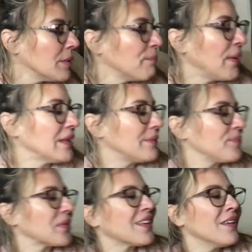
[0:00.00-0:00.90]
But
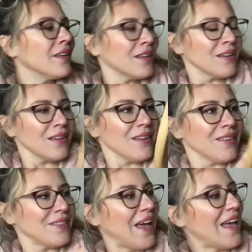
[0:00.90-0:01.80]

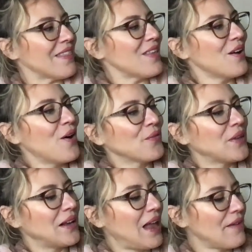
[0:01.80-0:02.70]
then on the
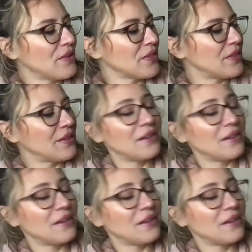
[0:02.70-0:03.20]
11th,